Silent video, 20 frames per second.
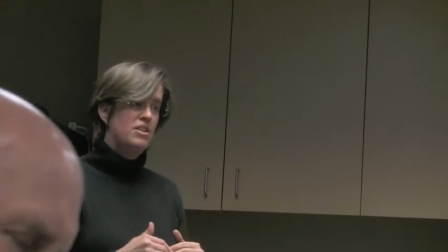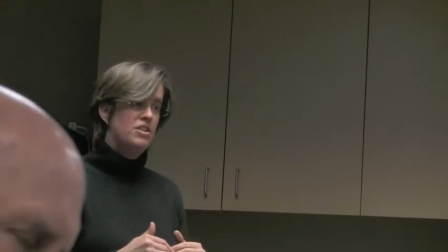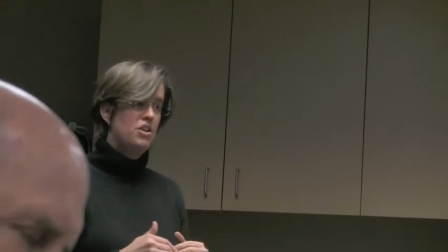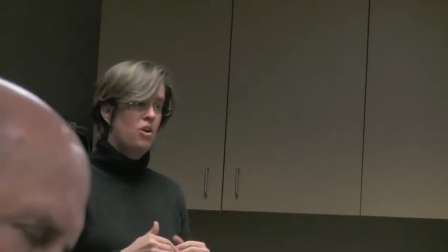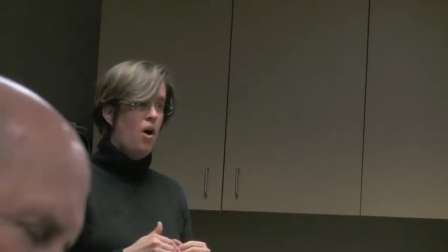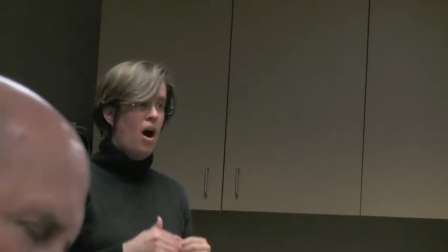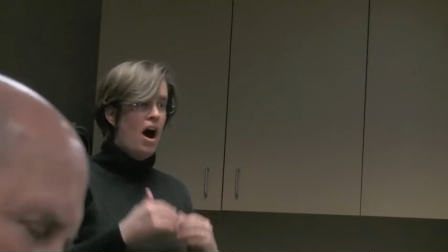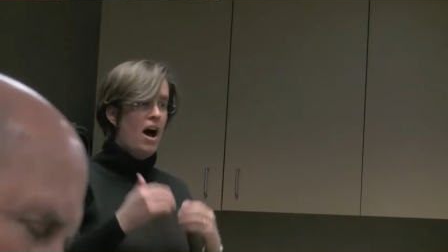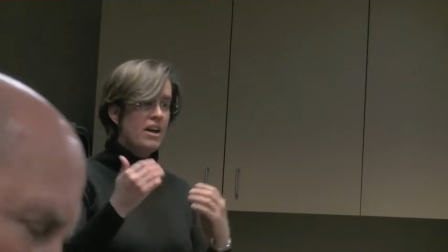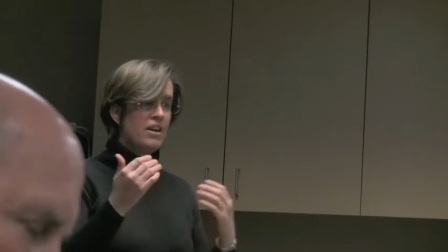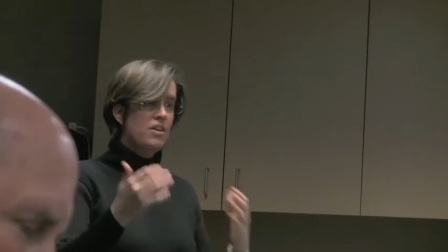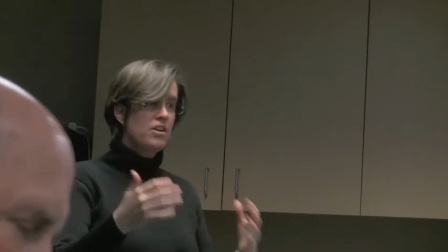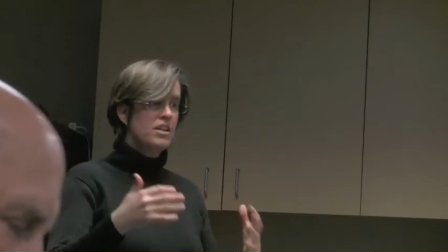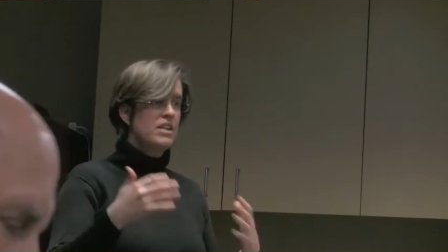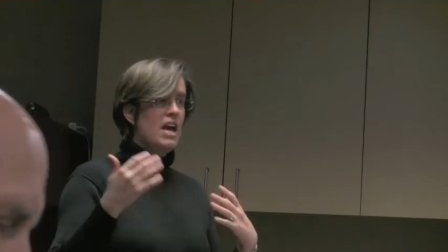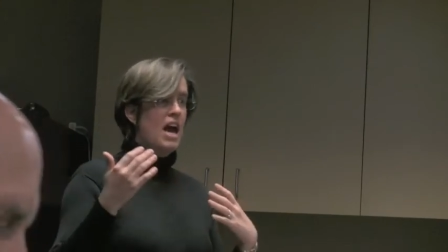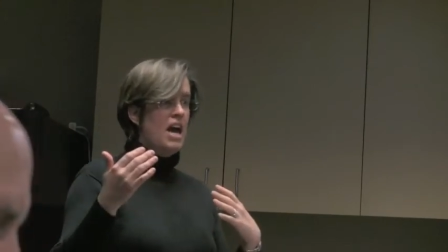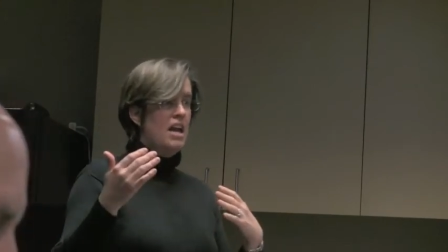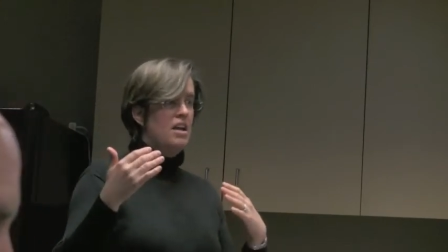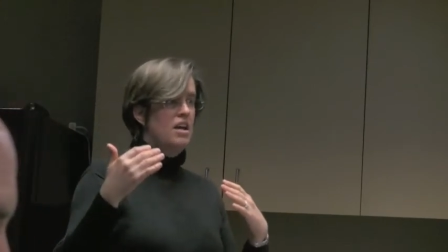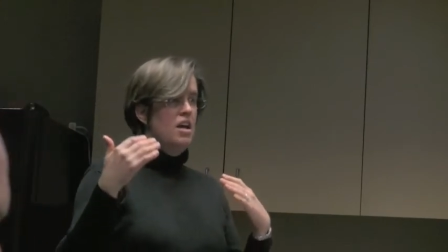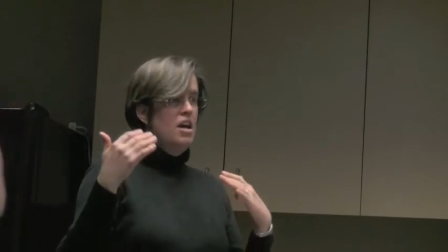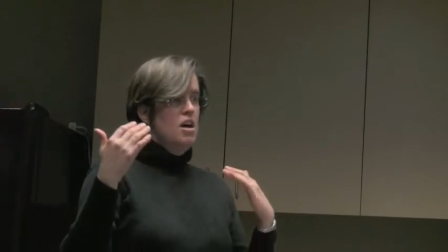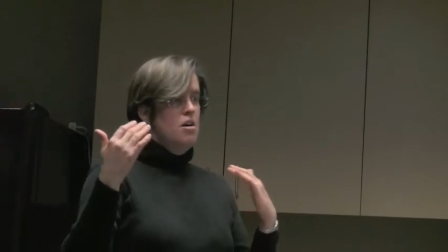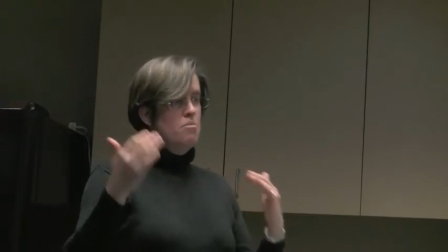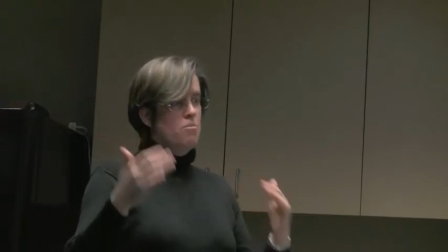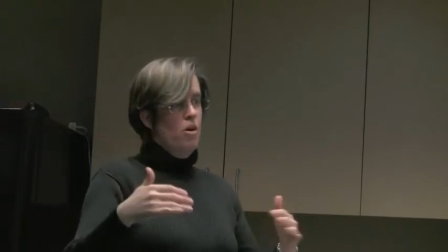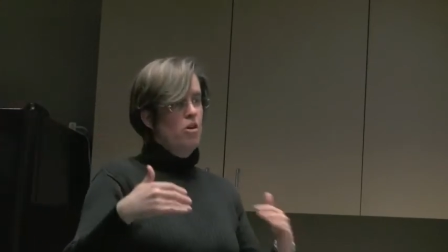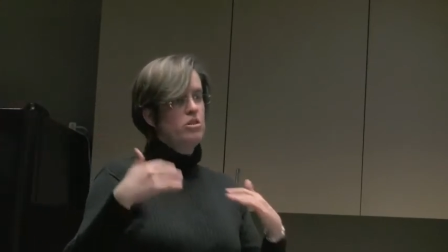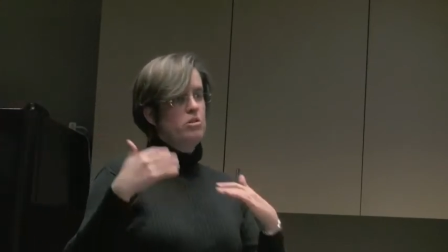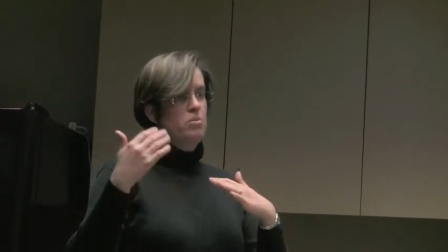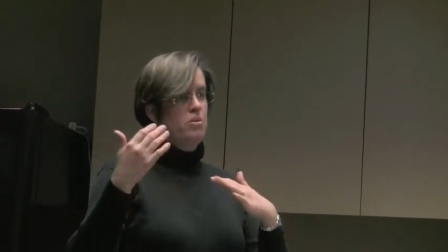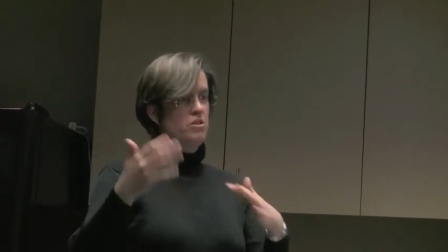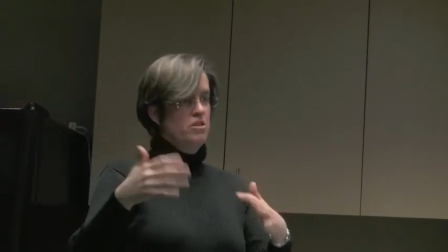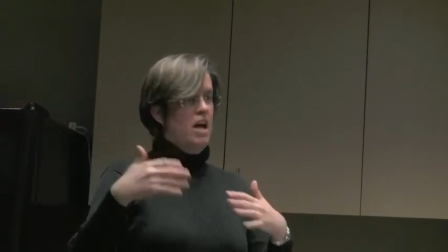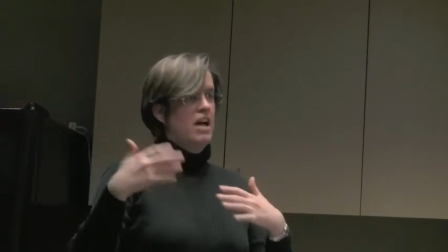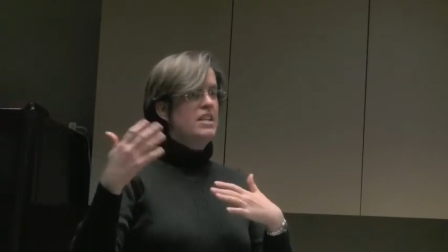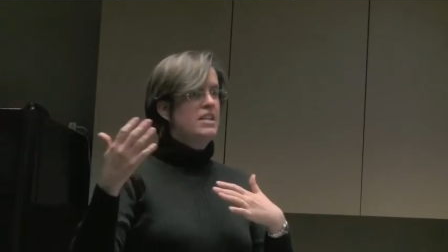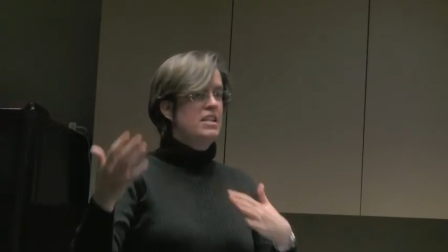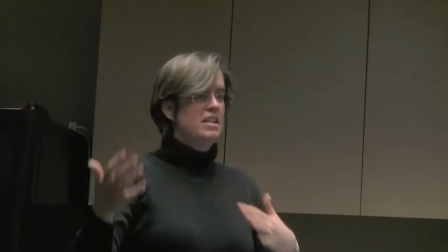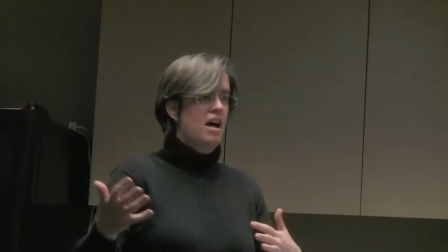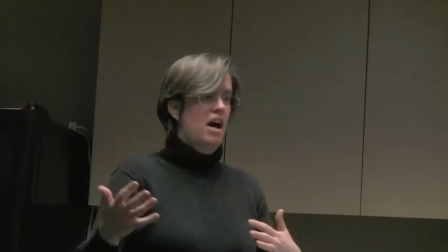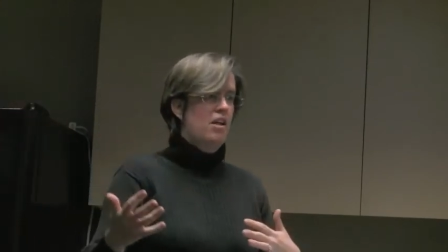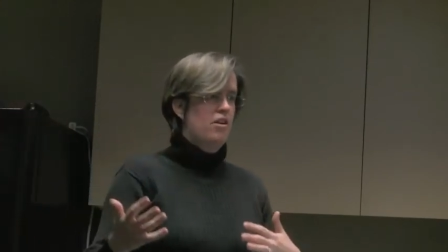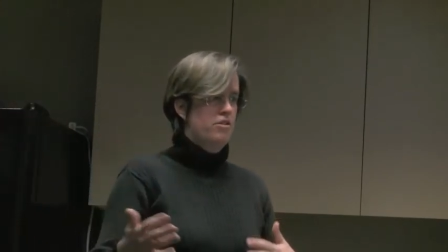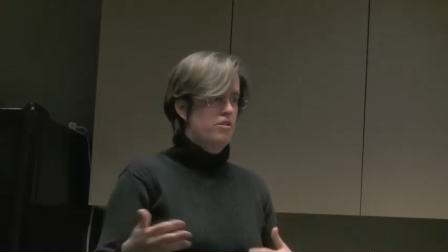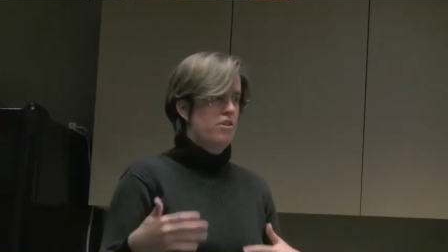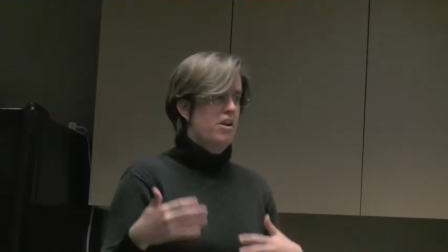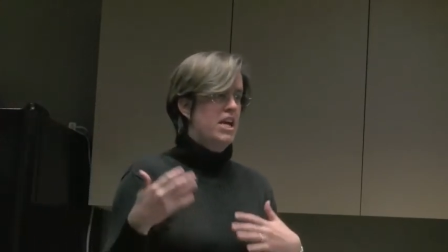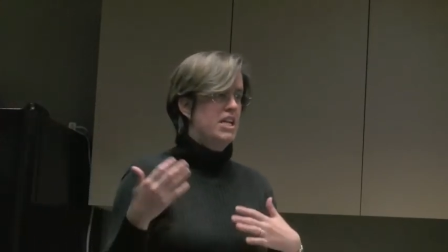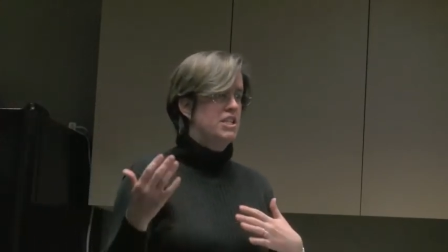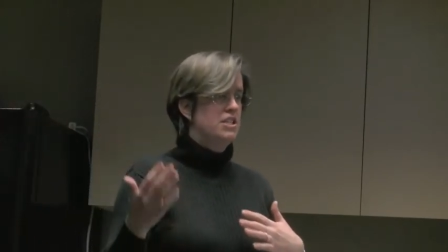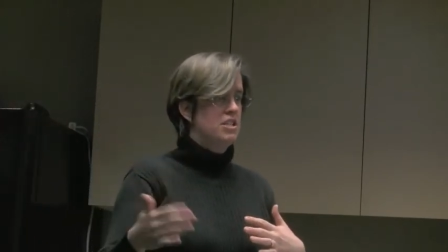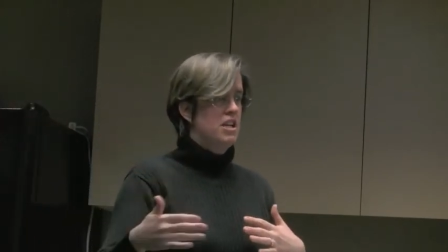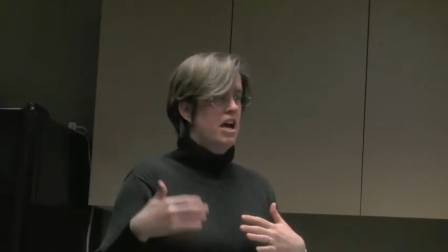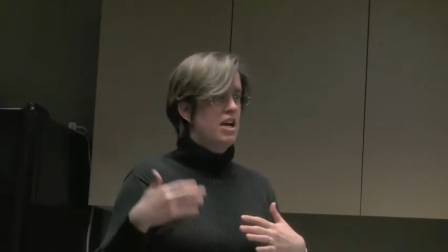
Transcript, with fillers: So I could get multiple nineteen dollar donations,